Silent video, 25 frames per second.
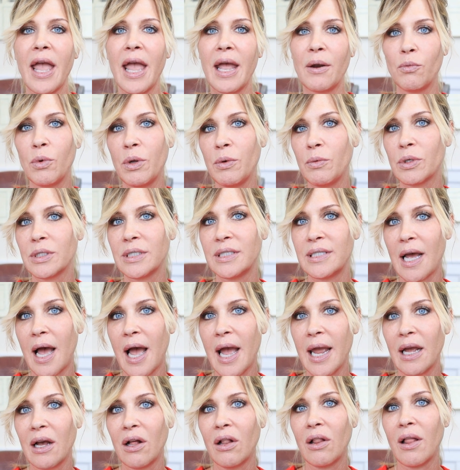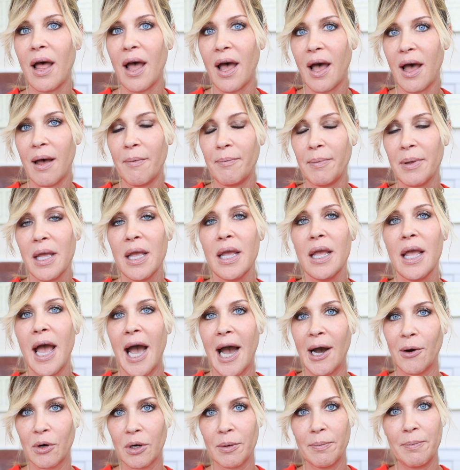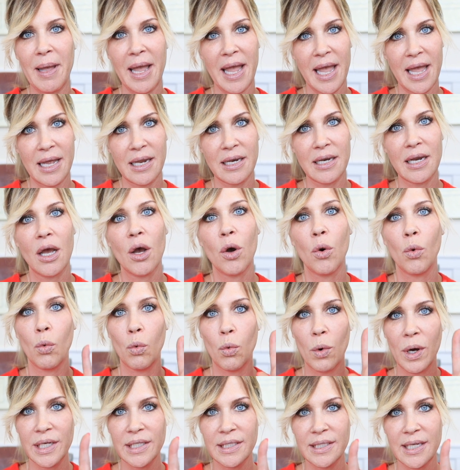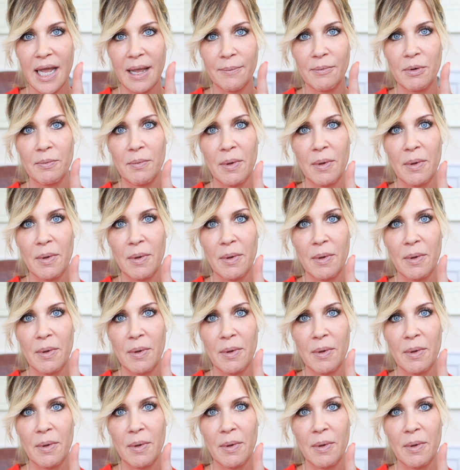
and we will dial up our pen one time